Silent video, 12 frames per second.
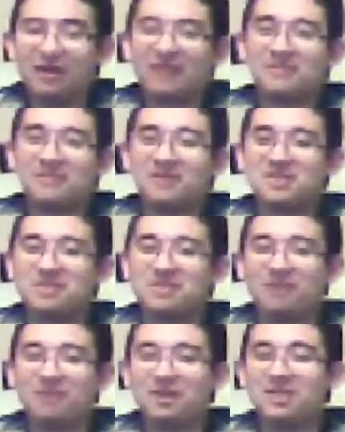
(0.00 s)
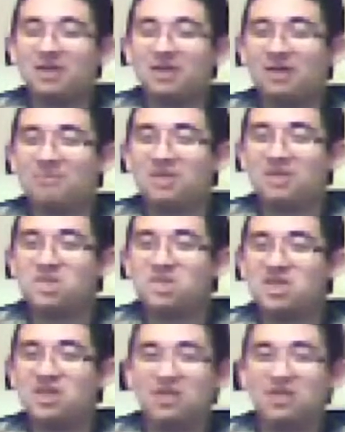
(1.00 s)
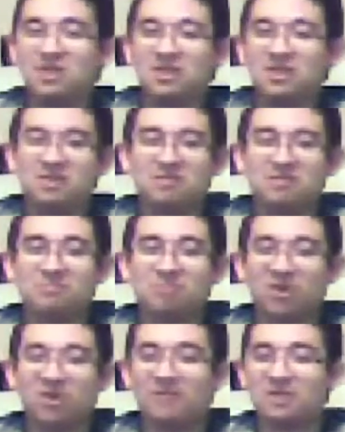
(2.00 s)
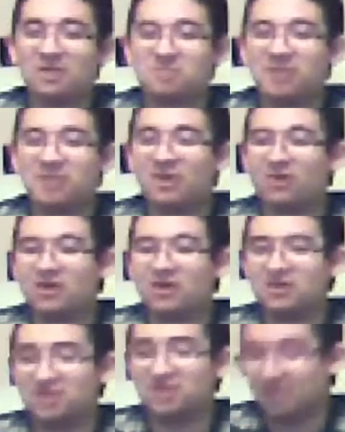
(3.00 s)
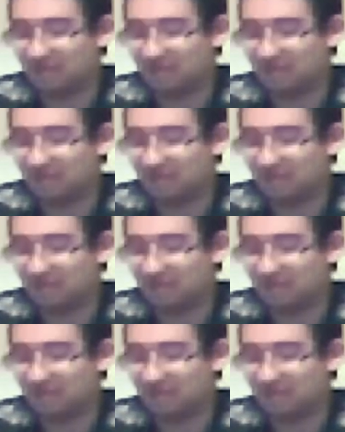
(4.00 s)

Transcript: we had the most demanding RPG pretty much period.